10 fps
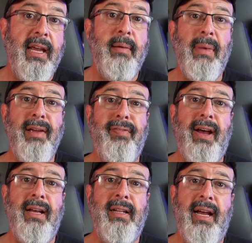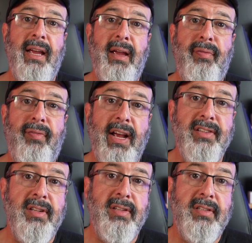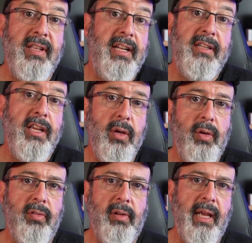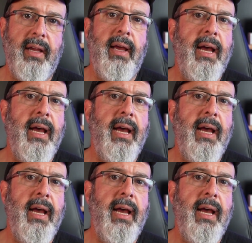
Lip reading: In my file, I have phrases that they use, like,